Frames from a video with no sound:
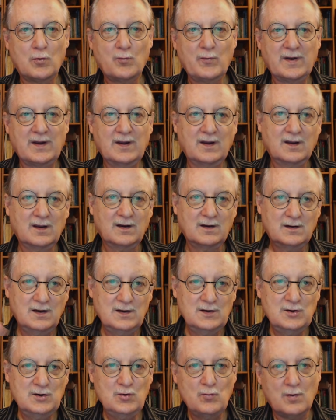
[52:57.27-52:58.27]
we can
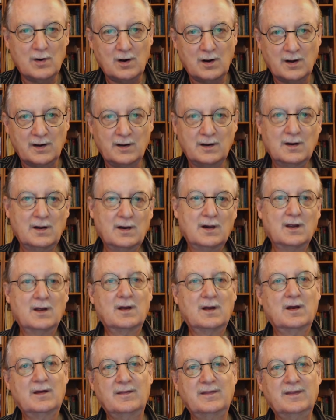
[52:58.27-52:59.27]
continue on
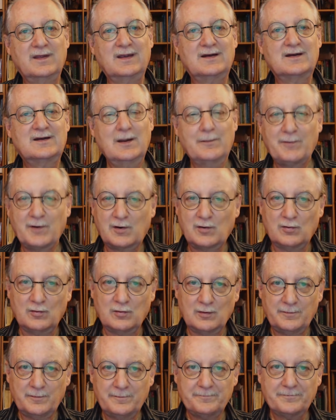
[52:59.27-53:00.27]
the
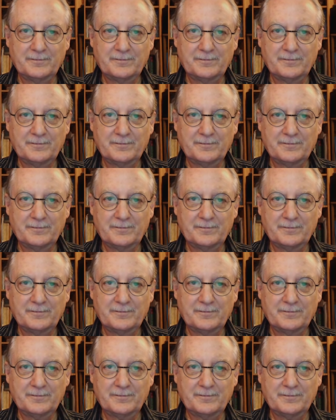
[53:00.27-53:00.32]
typical